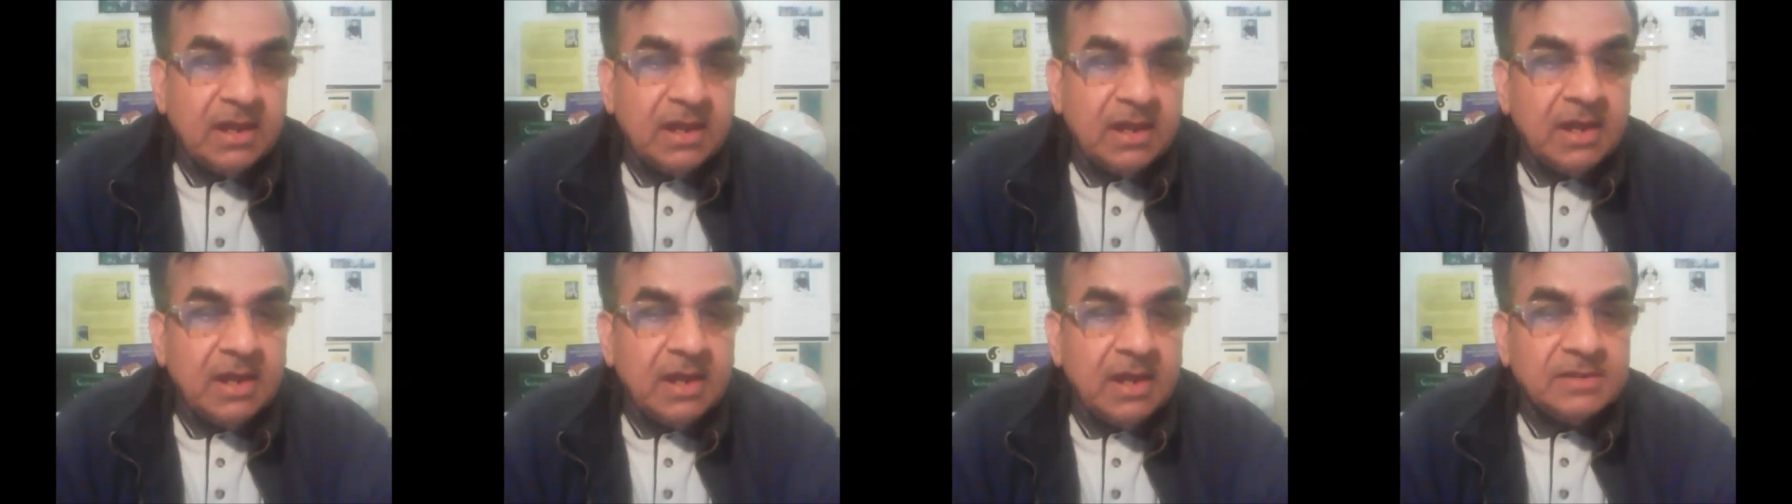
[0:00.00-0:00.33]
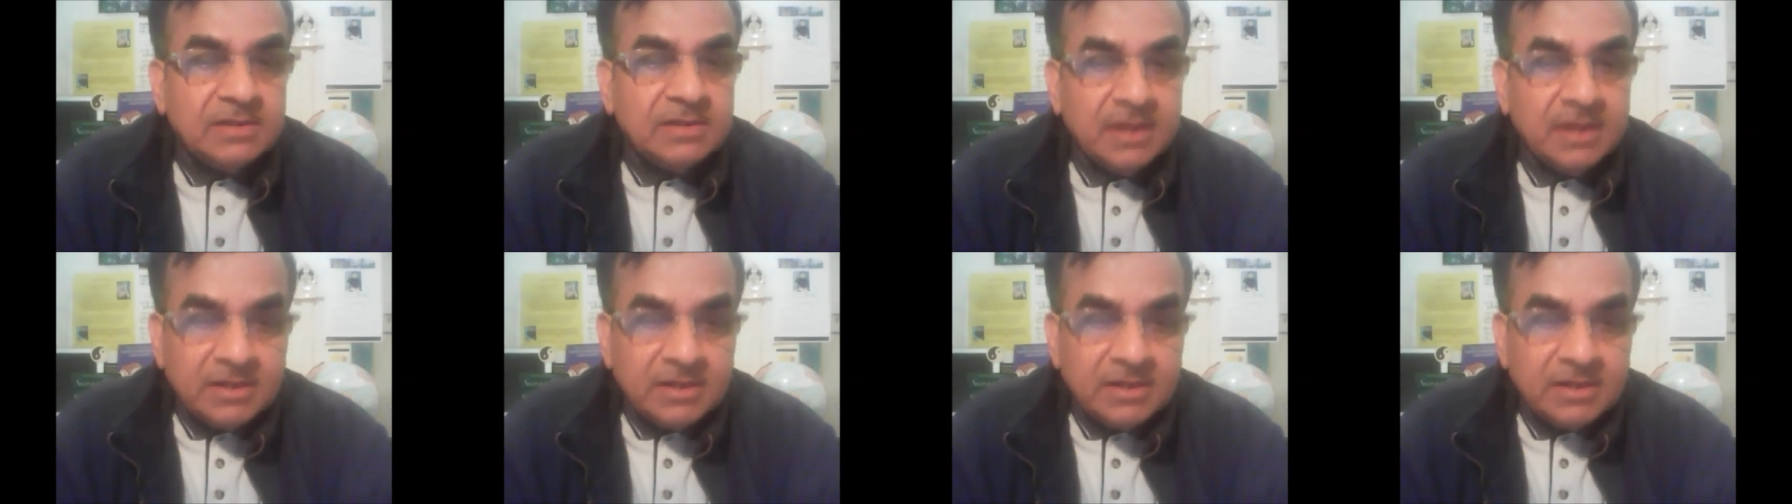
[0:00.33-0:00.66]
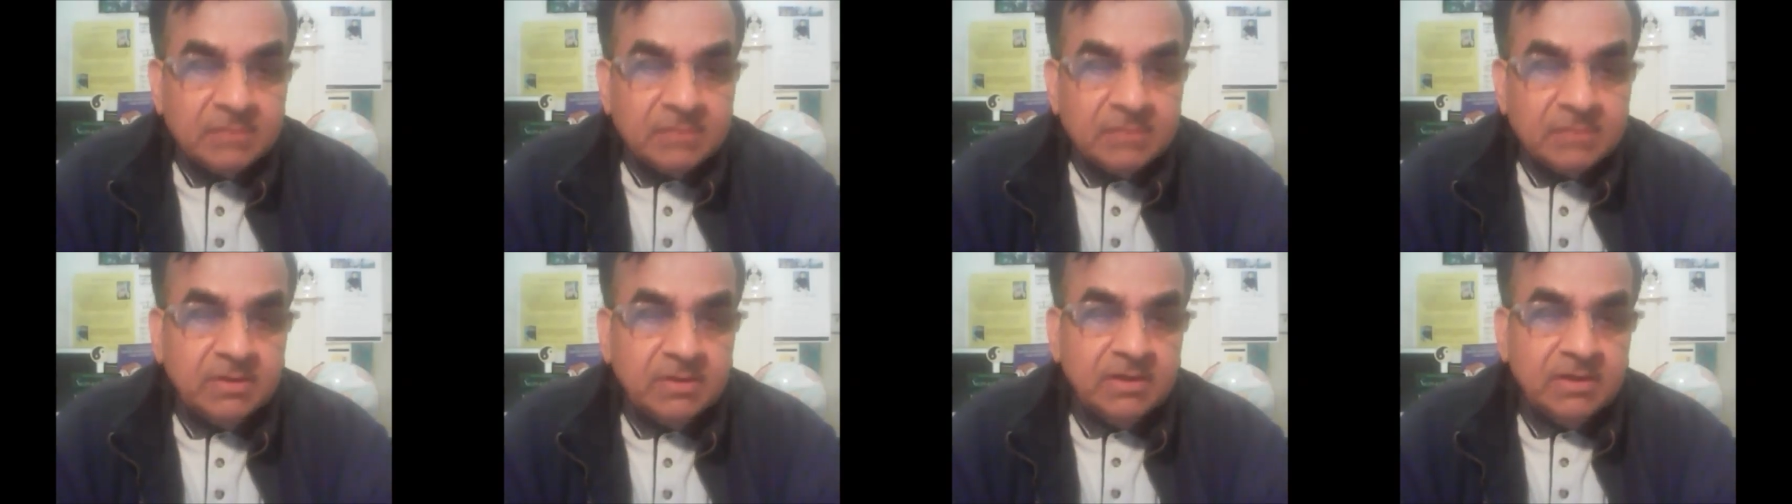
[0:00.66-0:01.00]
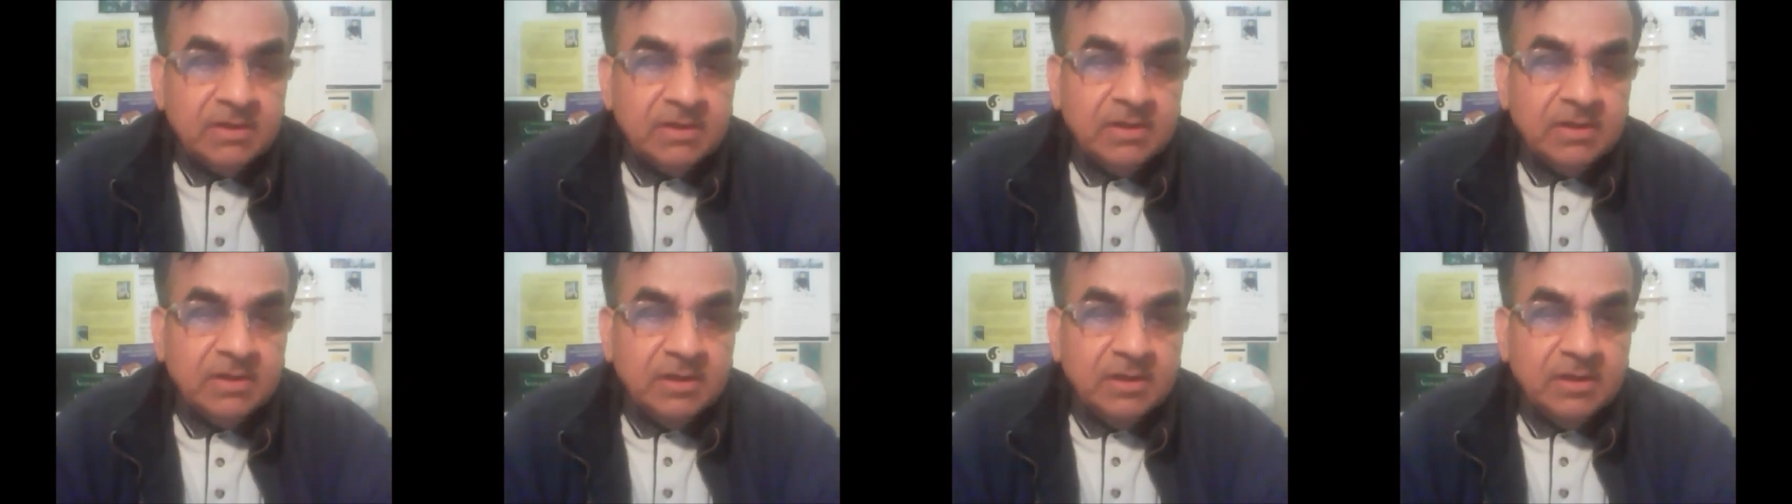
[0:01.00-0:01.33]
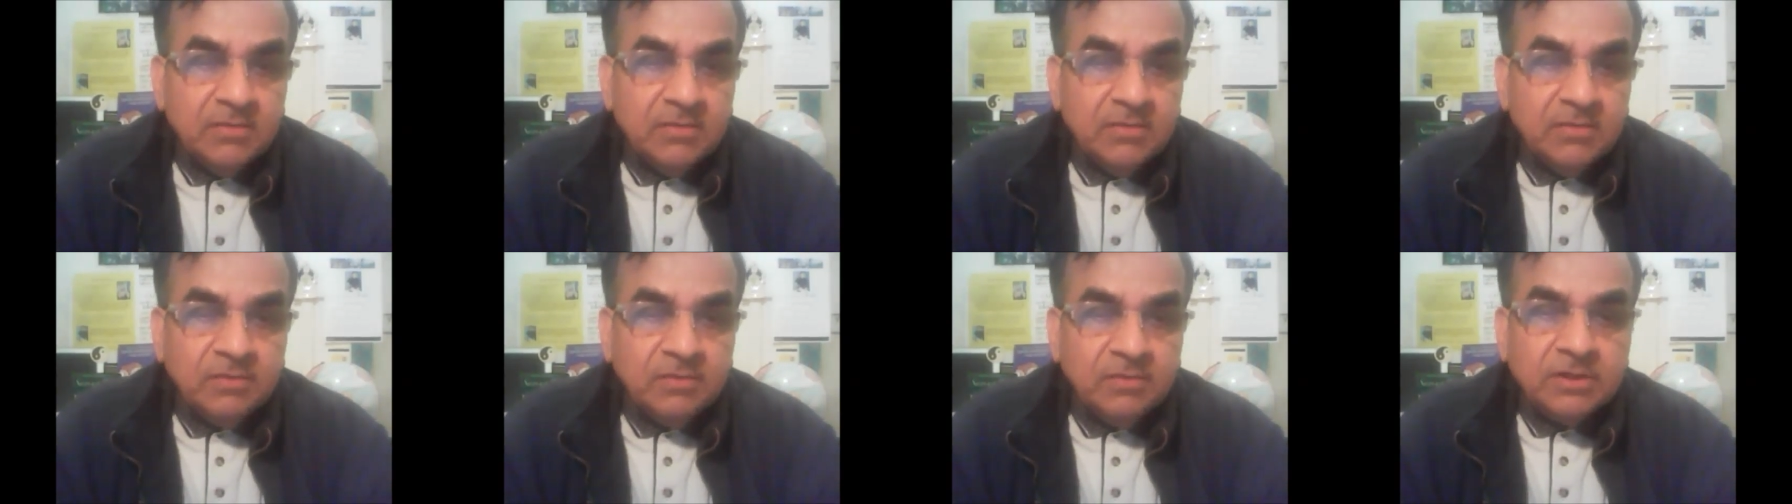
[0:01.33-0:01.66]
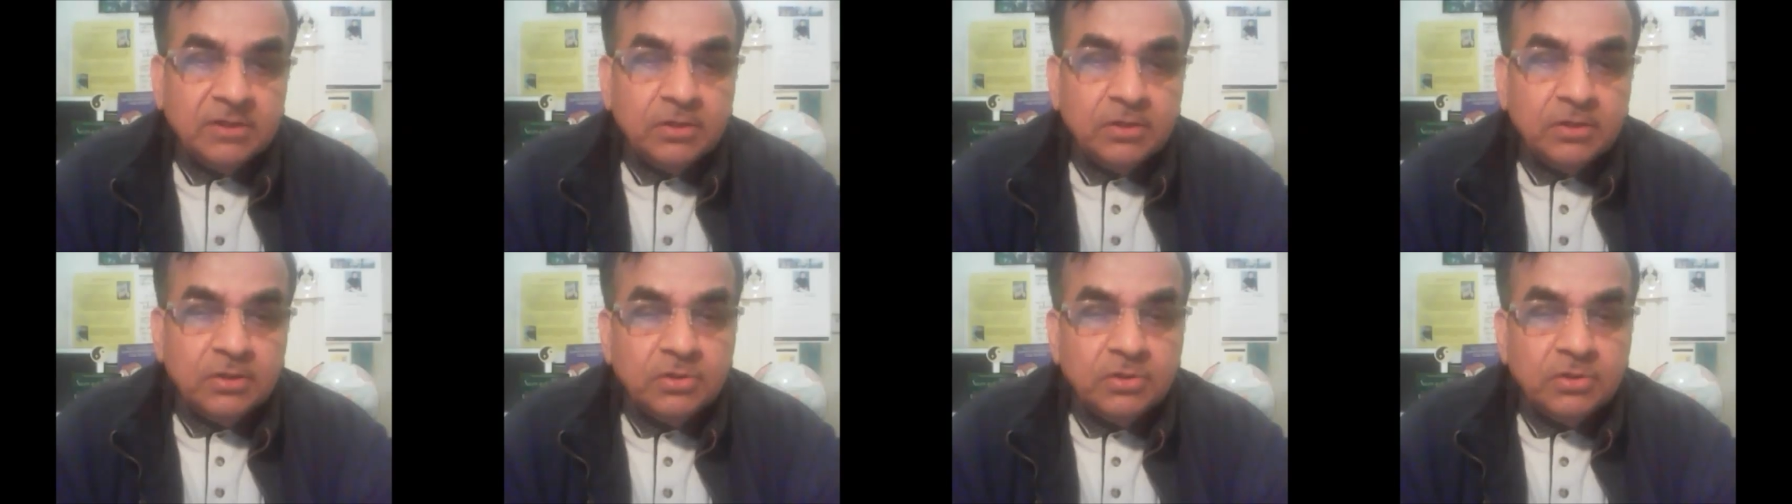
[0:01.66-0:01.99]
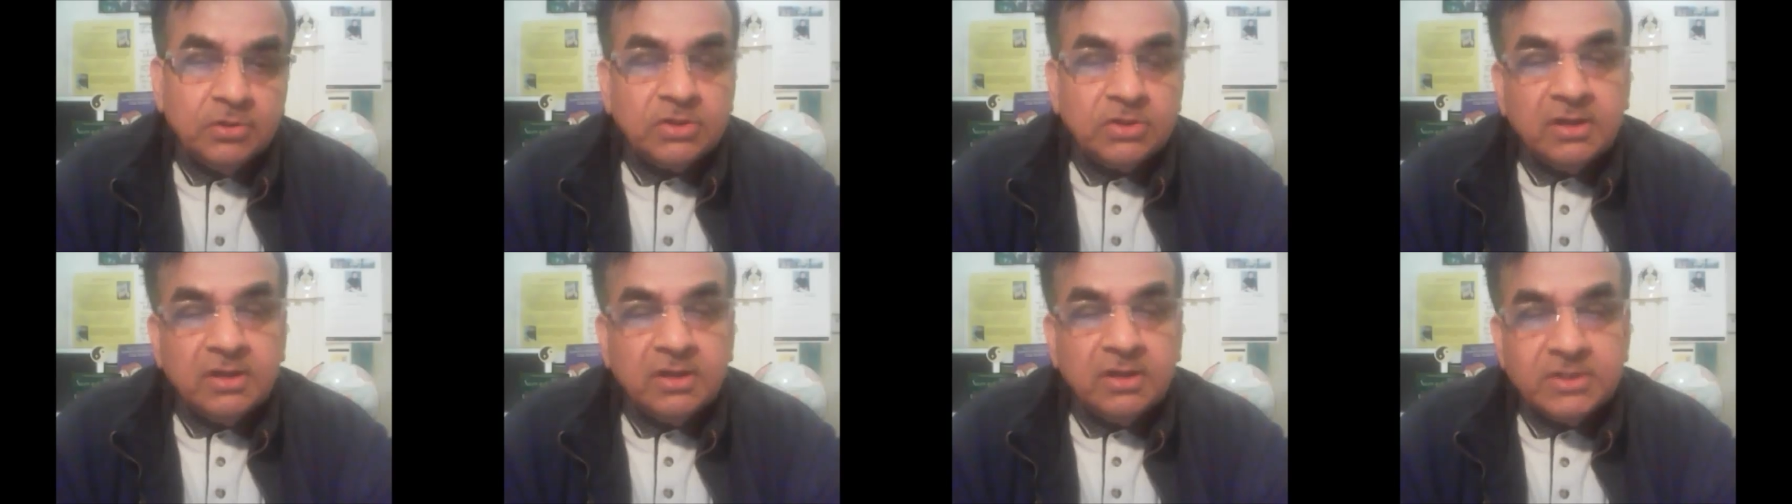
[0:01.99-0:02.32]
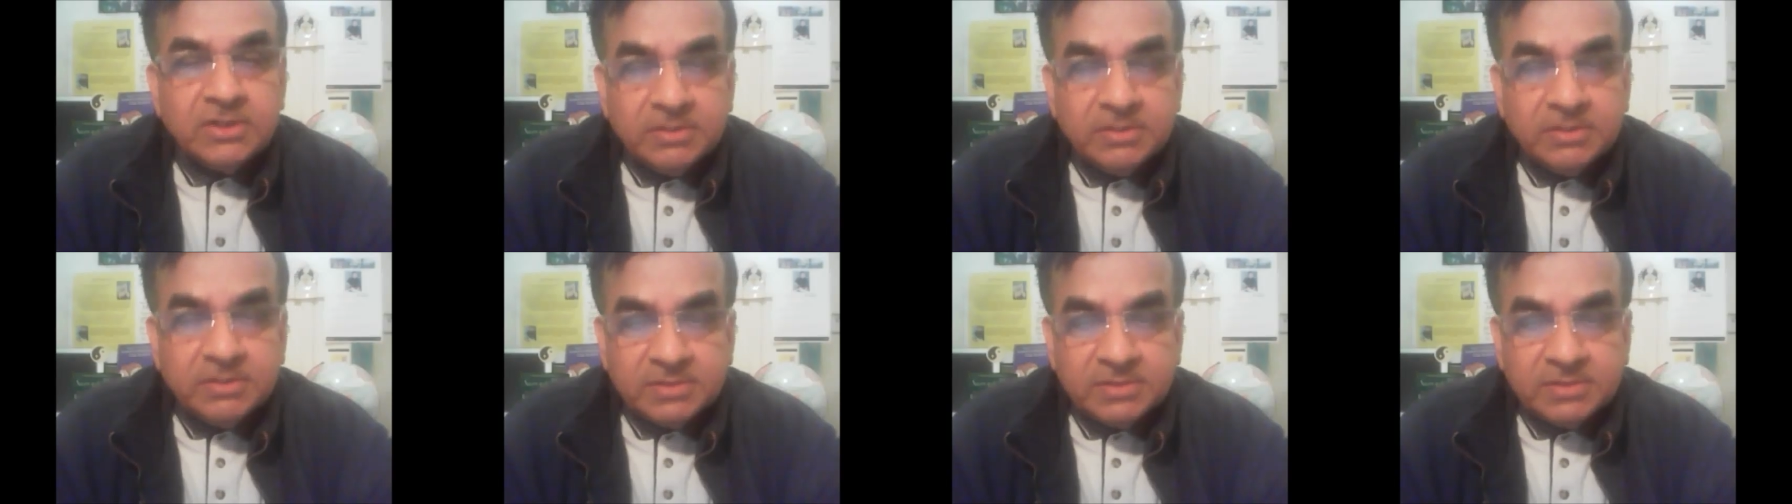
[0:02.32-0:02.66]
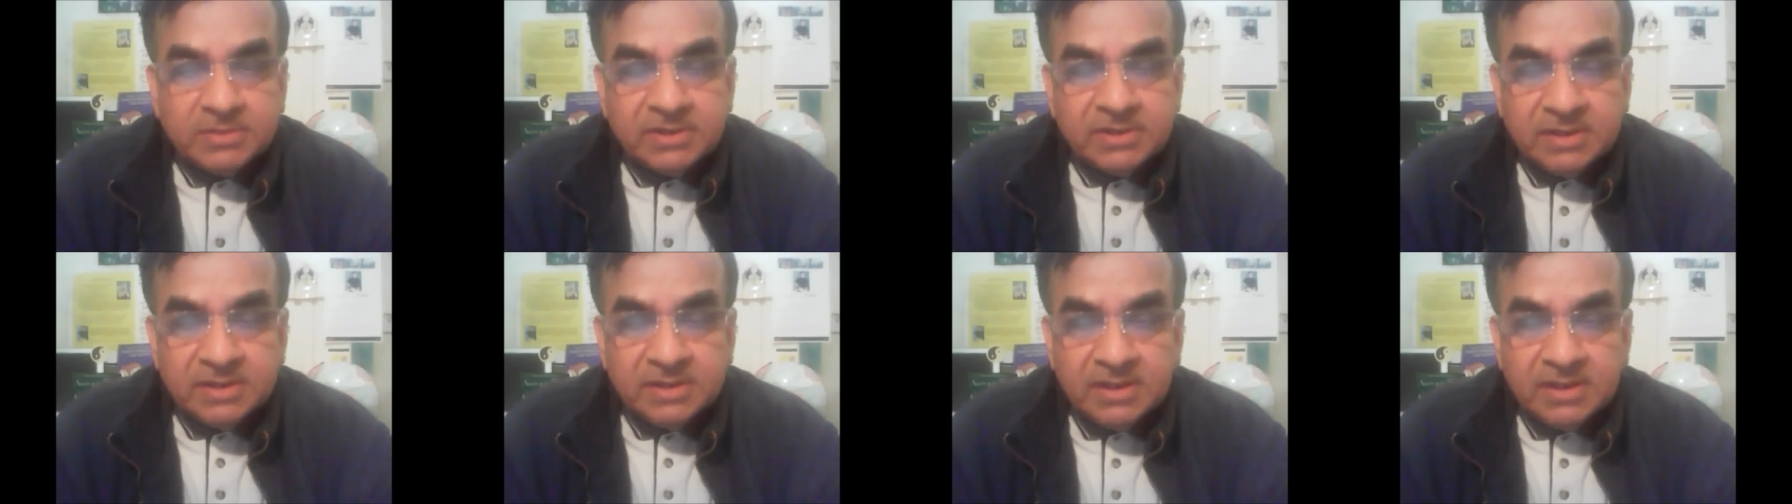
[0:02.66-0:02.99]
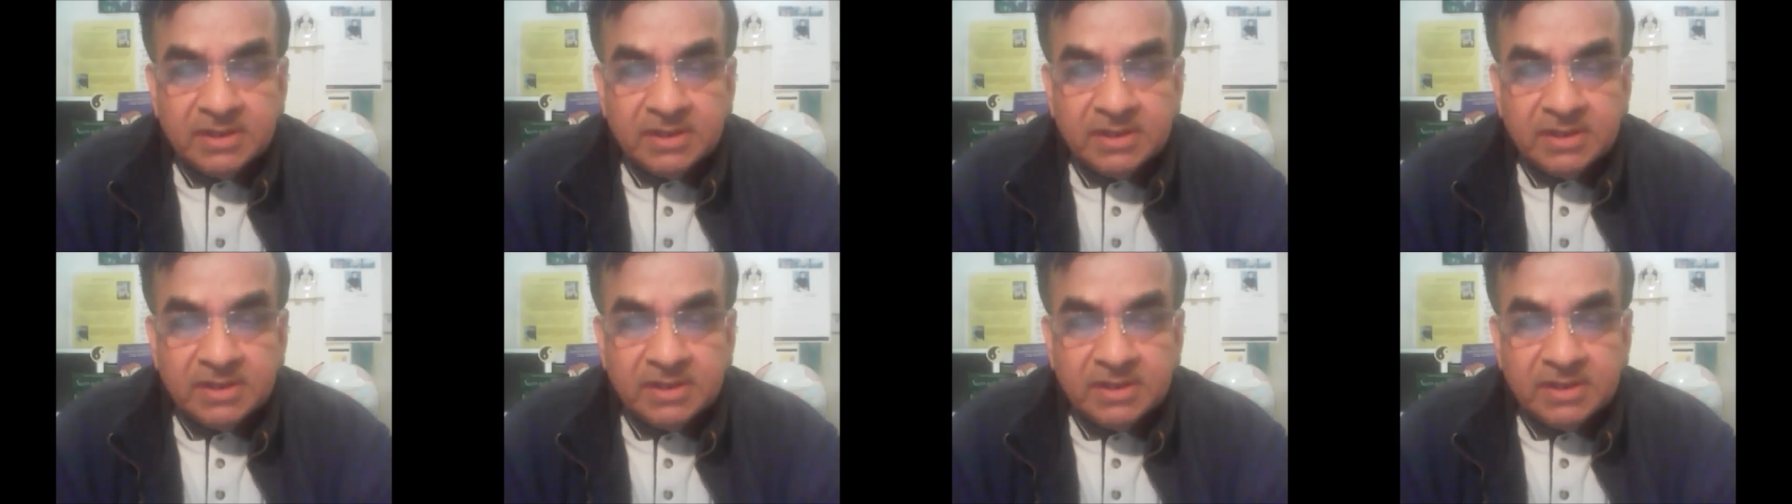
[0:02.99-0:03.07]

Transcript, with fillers: as eligible for the Rhodes scholarships.